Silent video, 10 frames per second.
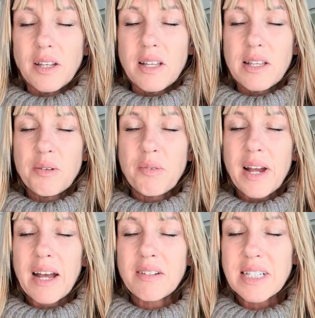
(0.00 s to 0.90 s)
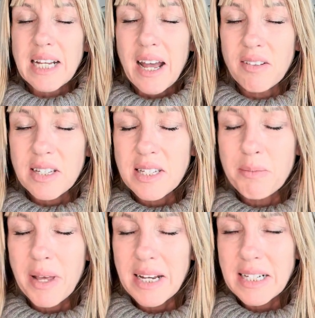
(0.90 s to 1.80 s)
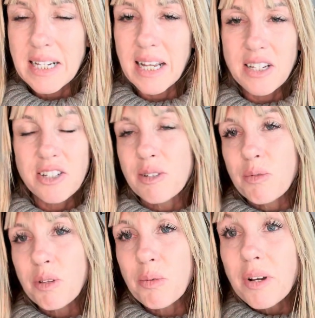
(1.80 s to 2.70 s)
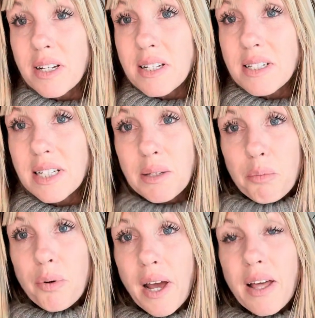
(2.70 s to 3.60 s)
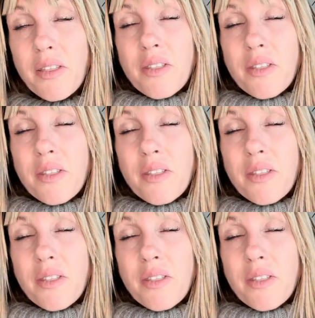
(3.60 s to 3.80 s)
And rounding out this meditation with one deep breath.